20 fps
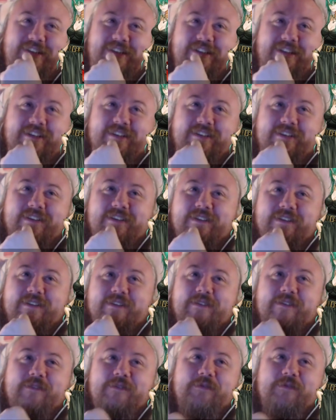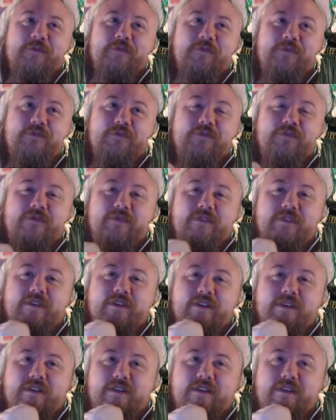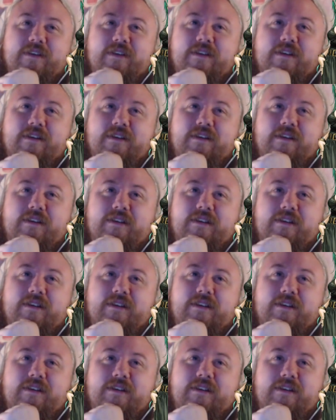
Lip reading: Nothing is said.